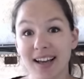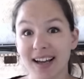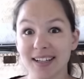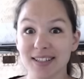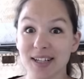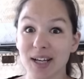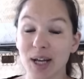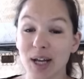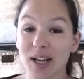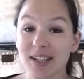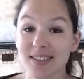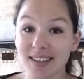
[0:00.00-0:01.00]
I
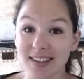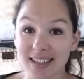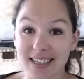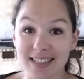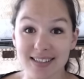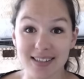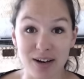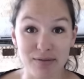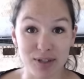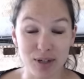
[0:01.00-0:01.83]
suddenly discovered